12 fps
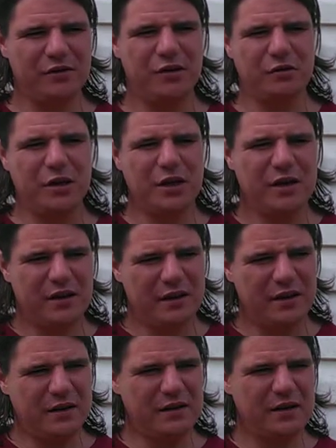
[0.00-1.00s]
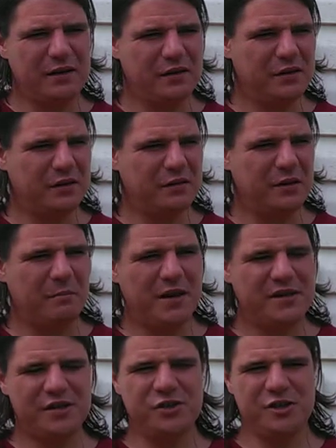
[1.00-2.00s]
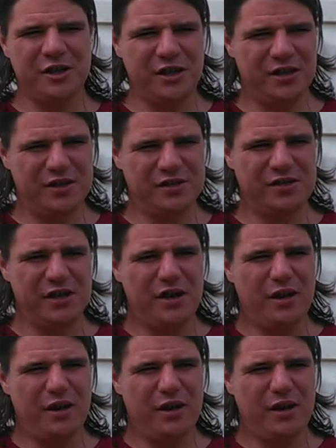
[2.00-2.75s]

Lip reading: No, the message is,